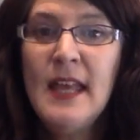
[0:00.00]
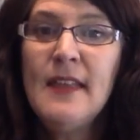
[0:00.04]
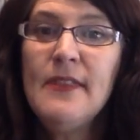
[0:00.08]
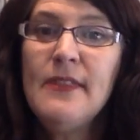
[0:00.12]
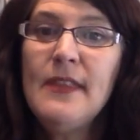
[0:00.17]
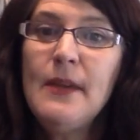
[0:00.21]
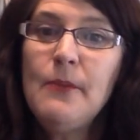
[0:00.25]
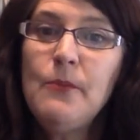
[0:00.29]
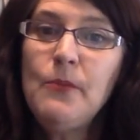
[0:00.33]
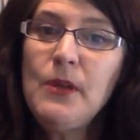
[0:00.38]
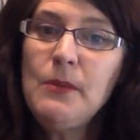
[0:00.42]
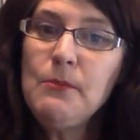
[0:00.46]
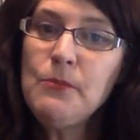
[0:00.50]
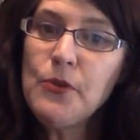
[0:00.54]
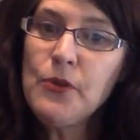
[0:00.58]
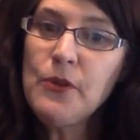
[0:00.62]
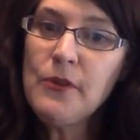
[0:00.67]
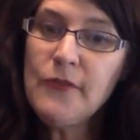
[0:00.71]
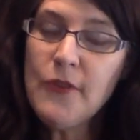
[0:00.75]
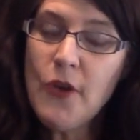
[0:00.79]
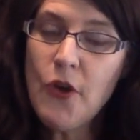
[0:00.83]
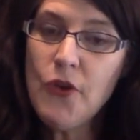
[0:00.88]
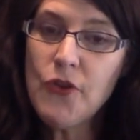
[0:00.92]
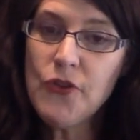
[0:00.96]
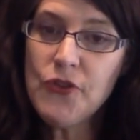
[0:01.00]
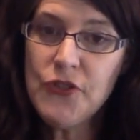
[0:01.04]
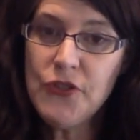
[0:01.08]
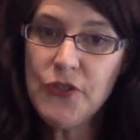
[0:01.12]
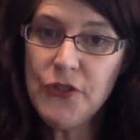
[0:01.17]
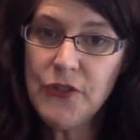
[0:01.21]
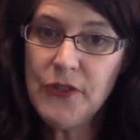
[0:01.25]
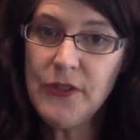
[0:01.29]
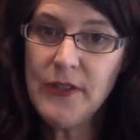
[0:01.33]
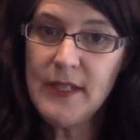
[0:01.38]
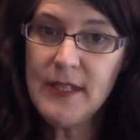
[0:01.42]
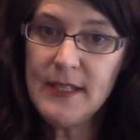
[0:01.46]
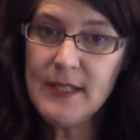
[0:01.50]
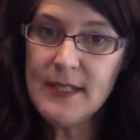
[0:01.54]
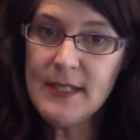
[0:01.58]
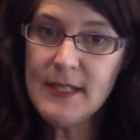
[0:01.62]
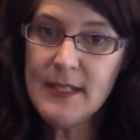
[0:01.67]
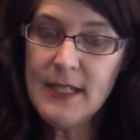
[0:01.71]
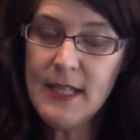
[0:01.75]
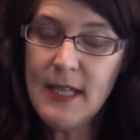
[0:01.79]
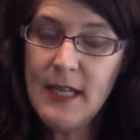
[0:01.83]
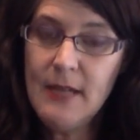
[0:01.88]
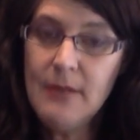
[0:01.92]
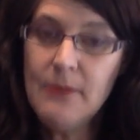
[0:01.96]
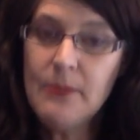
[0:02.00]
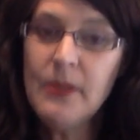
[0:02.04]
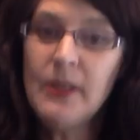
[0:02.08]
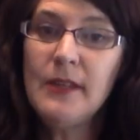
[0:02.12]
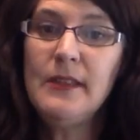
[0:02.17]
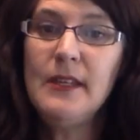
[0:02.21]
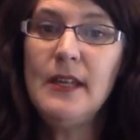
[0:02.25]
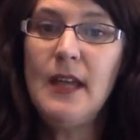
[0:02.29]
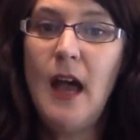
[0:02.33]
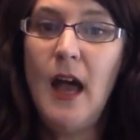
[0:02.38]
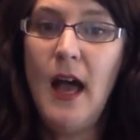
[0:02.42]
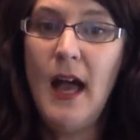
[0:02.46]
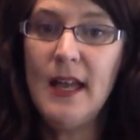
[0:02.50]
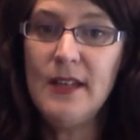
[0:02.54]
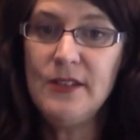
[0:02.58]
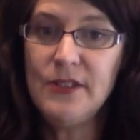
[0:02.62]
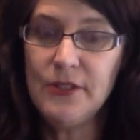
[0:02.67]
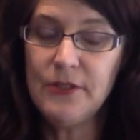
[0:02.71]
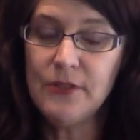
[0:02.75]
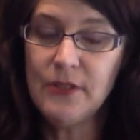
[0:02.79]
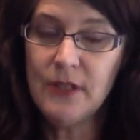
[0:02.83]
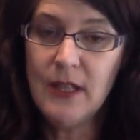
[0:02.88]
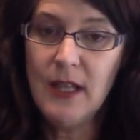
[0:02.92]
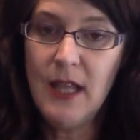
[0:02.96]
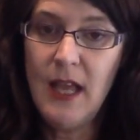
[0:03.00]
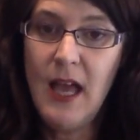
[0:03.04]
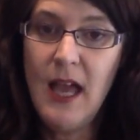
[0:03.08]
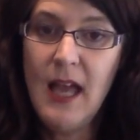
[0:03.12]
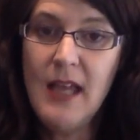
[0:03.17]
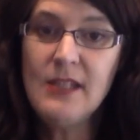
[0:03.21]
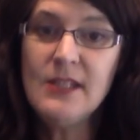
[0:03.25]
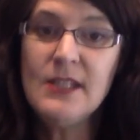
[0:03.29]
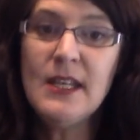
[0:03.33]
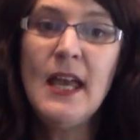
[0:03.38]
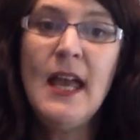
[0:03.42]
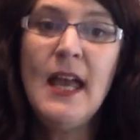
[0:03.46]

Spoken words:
Then we move on to this step, the ideal client,